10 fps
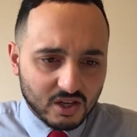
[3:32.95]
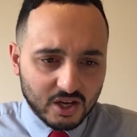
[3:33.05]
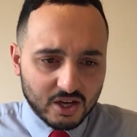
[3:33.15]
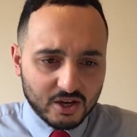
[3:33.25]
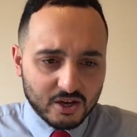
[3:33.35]

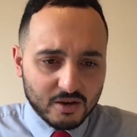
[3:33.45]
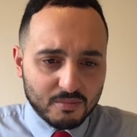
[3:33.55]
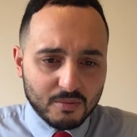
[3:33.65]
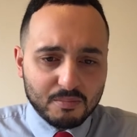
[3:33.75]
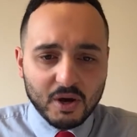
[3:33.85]

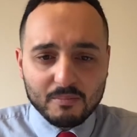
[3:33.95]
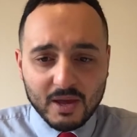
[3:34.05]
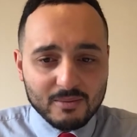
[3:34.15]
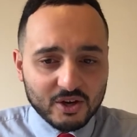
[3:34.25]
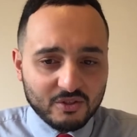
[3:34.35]
Um, but
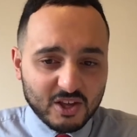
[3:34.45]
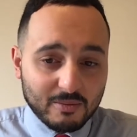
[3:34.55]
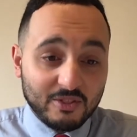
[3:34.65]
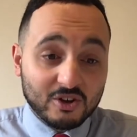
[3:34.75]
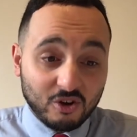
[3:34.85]
maybe I can think
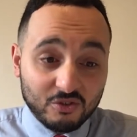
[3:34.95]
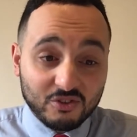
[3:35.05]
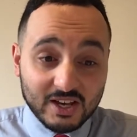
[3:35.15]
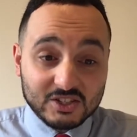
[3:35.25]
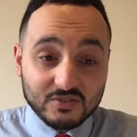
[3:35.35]
about the
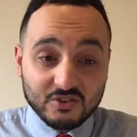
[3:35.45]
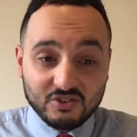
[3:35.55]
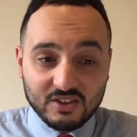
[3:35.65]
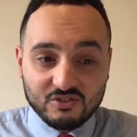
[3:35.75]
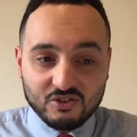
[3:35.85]
context of the
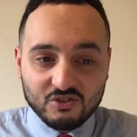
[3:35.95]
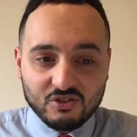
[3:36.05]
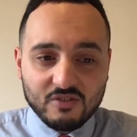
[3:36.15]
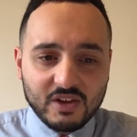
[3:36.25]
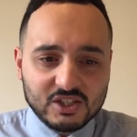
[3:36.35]
sentence.
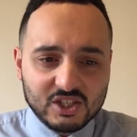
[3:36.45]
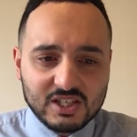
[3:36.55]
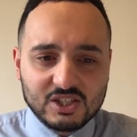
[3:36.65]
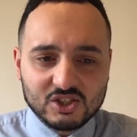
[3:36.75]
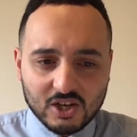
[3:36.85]
Eventually,
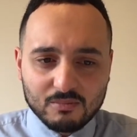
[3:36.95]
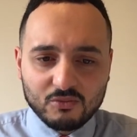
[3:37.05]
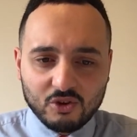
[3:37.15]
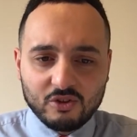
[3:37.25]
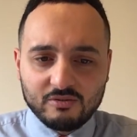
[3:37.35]
he
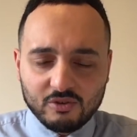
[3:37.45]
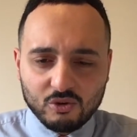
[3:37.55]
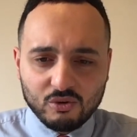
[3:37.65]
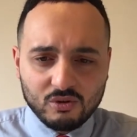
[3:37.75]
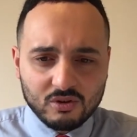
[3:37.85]
slumped on the
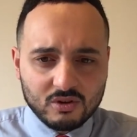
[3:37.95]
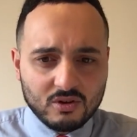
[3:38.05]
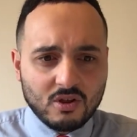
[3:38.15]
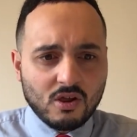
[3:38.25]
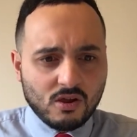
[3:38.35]
floor.
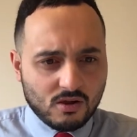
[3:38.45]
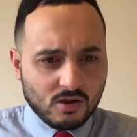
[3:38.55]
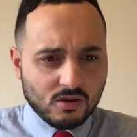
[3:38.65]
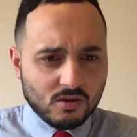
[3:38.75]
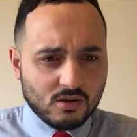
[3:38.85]

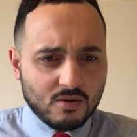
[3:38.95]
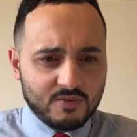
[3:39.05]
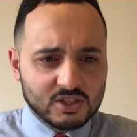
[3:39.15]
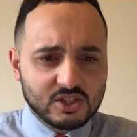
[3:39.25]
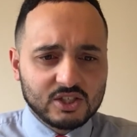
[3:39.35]
Uh,
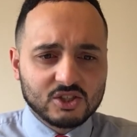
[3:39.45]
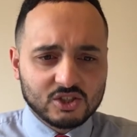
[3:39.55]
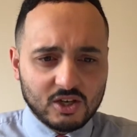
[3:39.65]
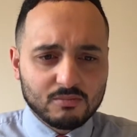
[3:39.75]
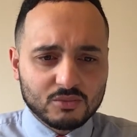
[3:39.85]
eventually, he
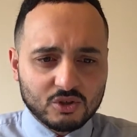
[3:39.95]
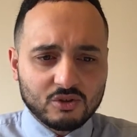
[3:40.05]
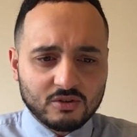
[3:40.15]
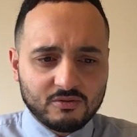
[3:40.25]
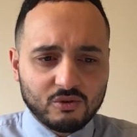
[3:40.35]
slumped on
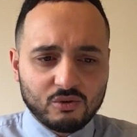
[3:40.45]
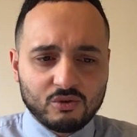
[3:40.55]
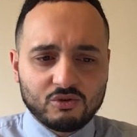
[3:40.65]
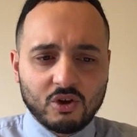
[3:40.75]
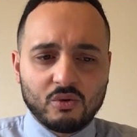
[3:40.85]
the floor.
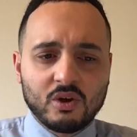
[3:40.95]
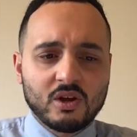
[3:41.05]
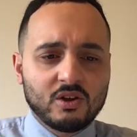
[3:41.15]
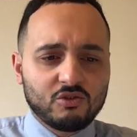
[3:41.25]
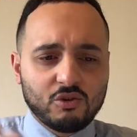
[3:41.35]
So,
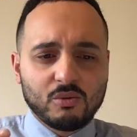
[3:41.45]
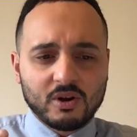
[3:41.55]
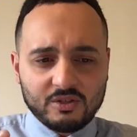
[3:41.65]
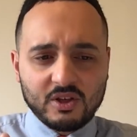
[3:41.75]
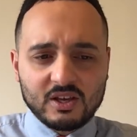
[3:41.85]
do I
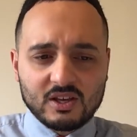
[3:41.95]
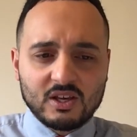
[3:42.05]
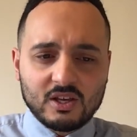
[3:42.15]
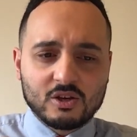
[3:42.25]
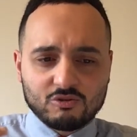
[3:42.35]
think
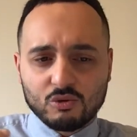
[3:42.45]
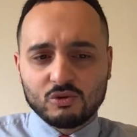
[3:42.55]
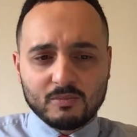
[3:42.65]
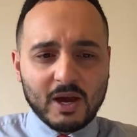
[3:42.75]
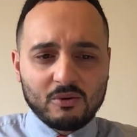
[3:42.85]
he crawled
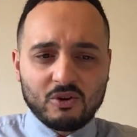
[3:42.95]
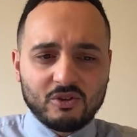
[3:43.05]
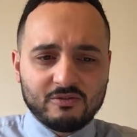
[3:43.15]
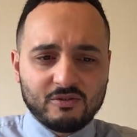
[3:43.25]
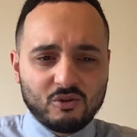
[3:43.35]
about on the
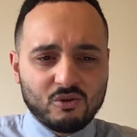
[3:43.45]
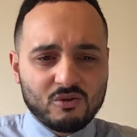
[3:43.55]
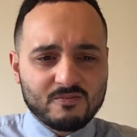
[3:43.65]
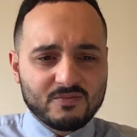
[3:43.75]
floor?